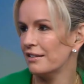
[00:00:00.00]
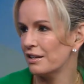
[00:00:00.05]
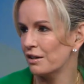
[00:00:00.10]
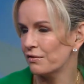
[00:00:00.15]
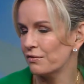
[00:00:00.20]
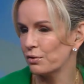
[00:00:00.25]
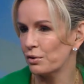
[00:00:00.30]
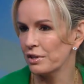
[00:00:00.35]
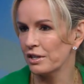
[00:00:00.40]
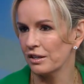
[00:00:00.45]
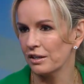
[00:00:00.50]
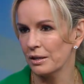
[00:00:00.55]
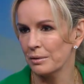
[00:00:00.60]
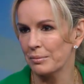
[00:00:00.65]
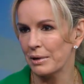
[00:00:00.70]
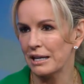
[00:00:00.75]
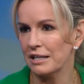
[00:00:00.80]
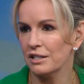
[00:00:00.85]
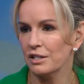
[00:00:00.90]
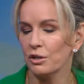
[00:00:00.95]
therefore they're going
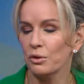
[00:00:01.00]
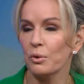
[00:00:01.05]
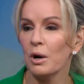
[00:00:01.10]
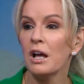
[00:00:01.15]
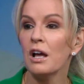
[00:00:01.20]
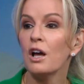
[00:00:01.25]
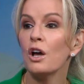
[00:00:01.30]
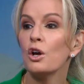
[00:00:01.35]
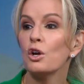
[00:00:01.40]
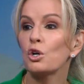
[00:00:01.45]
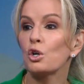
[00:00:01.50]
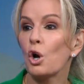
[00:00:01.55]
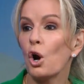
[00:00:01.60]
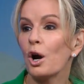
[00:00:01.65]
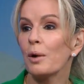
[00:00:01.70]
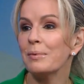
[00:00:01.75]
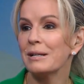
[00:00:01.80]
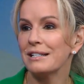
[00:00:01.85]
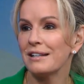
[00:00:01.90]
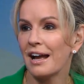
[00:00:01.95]
to bite you.
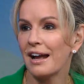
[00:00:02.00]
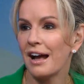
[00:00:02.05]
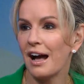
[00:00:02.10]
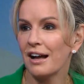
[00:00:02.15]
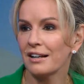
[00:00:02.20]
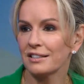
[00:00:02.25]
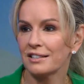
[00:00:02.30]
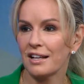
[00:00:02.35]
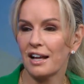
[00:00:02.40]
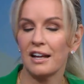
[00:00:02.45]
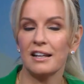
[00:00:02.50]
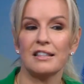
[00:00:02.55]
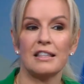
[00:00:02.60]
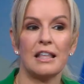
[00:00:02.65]
Carbon dioxide